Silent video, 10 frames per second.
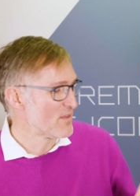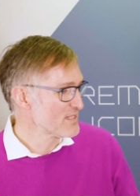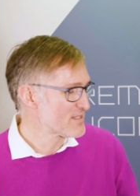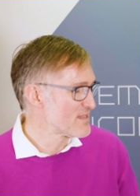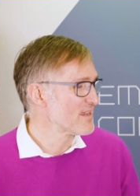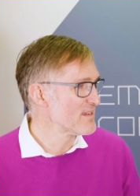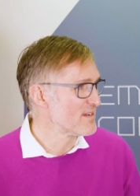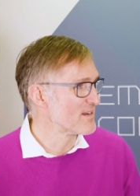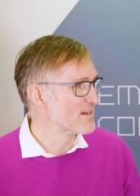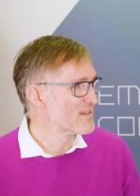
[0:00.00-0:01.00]
this thing
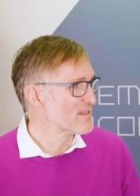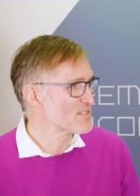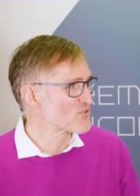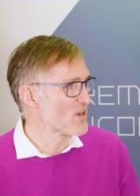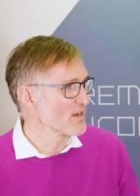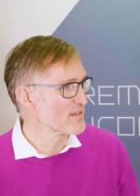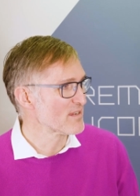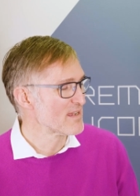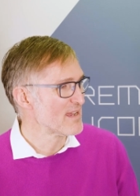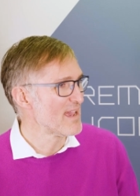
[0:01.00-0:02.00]
here, this truck,
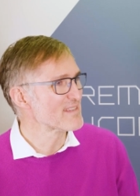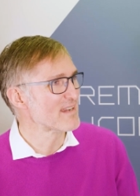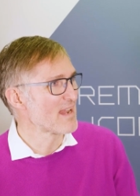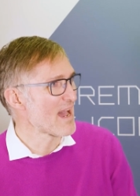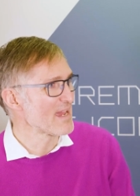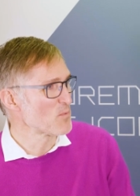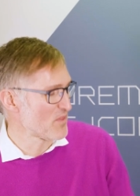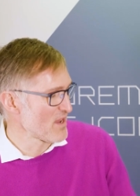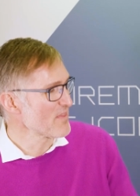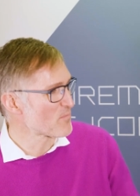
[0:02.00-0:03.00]
is in line
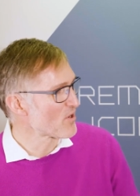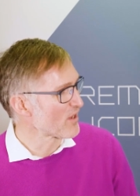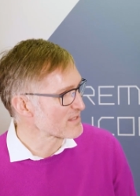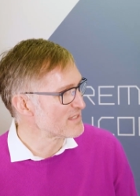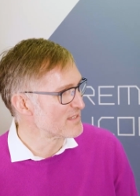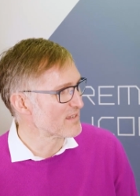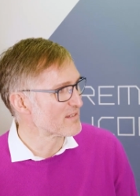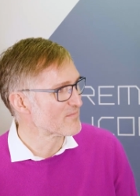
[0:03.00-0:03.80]
with the other products he did.